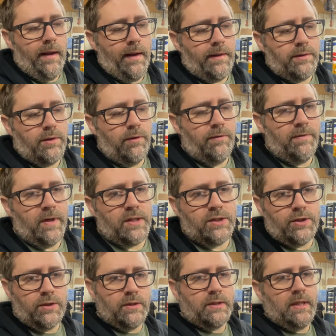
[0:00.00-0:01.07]
two
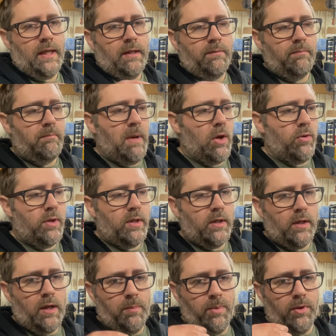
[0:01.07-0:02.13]
fixtures that mount in a
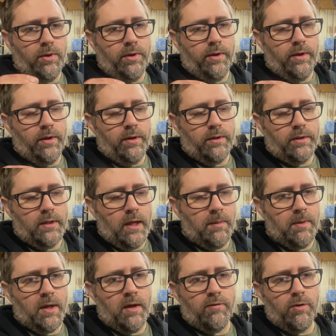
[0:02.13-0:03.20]
couple of the
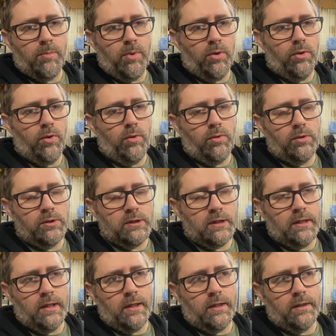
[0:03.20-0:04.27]
timing cover bolt holes,
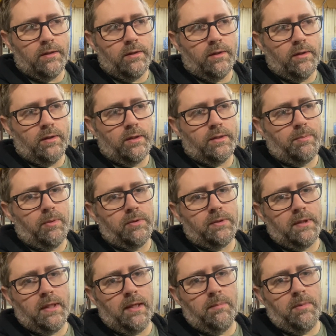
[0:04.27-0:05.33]
and then it's supposed to
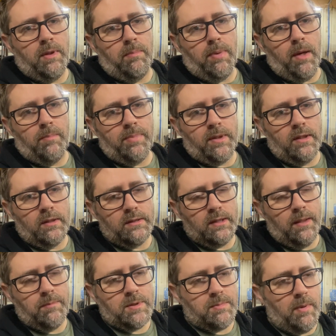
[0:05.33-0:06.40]
keep the pump in the
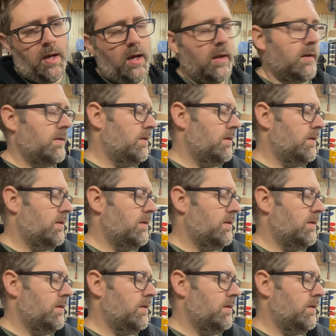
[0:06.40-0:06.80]
same spot.